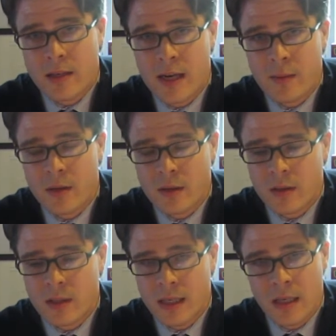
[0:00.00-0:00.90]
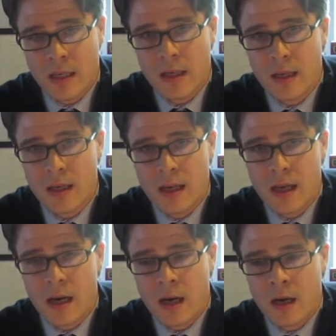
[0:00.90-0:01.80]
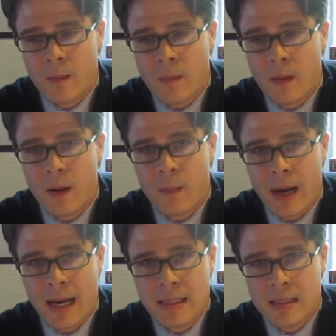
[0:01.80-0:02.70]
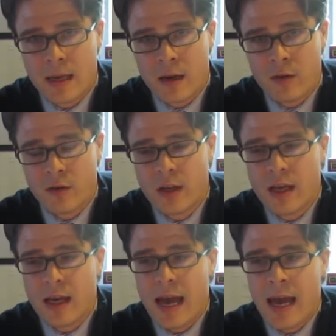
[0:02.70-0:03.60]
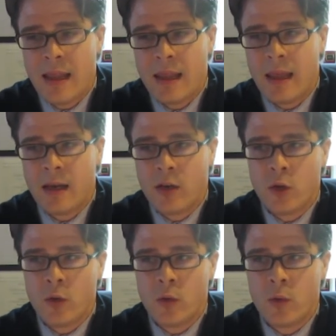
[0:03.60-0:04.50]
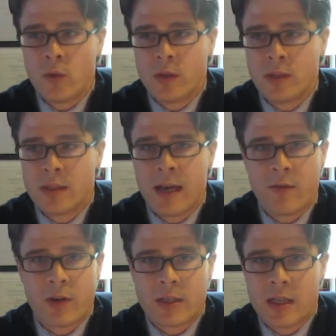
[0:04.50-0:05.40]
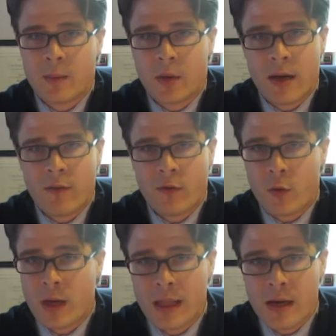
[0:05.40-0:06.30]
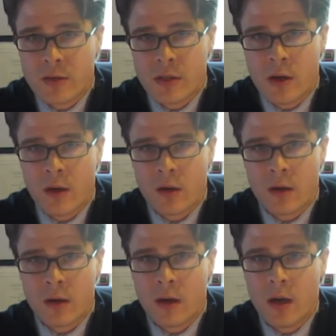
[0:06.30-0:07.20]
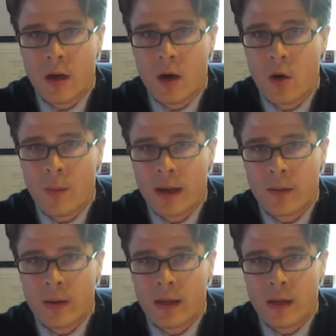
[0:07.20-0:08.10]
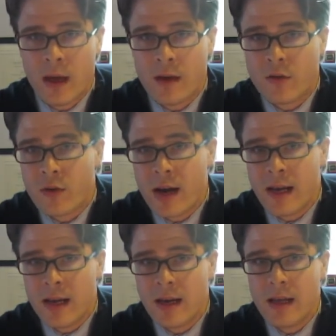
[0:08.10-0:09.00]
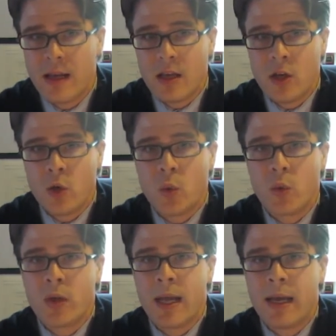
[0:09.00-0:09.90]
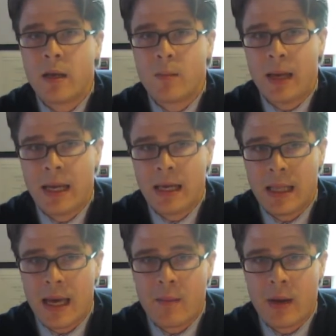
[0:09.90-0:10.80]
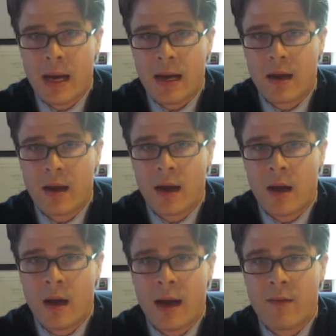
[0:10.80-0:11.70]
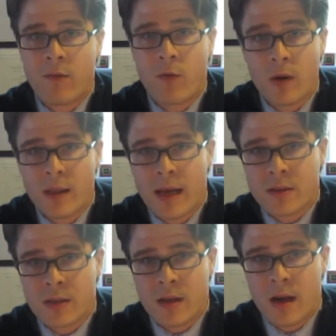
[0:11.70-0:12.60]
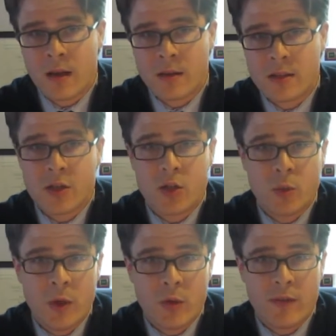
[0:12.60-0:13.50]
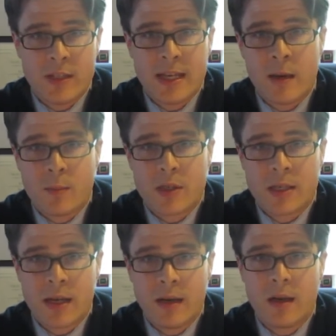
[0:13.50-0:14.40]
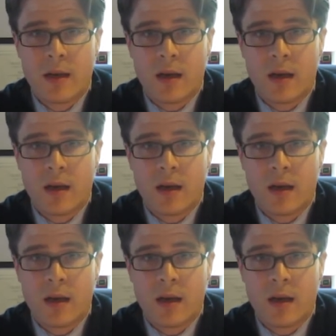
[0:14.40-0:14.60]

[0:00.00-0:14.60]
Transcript: a Chapter 13 by itself, and then you, say, for example, have a $40,000 home equity line of credit. You would end up paying that back at $4,000, assuming you have a 10%